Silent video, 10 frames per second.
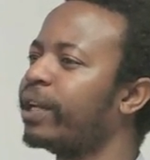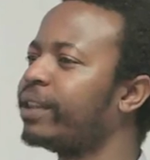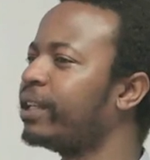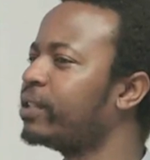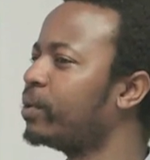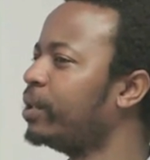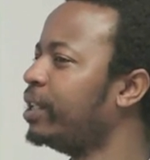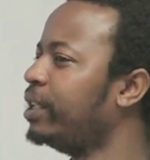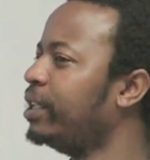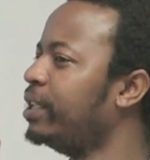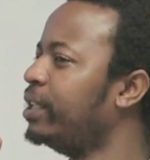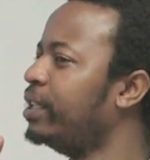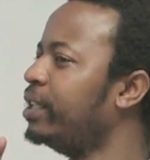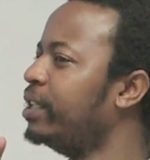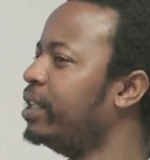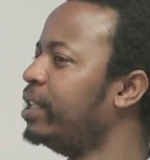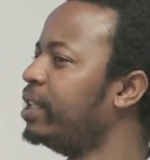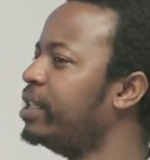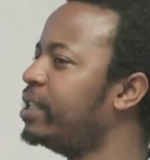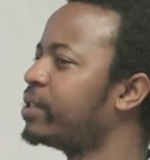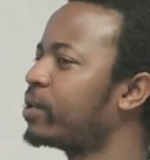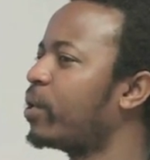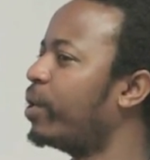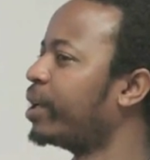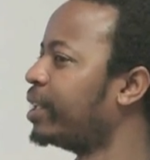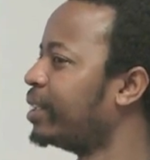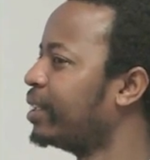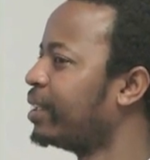I think it's only lead scoring.